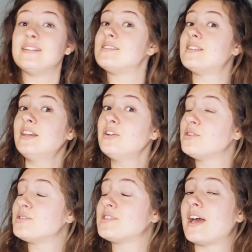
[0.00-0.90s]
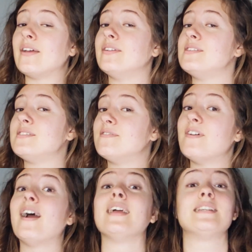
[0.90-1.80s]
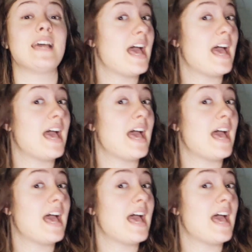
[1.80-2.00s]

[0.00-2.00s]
and senator style is defined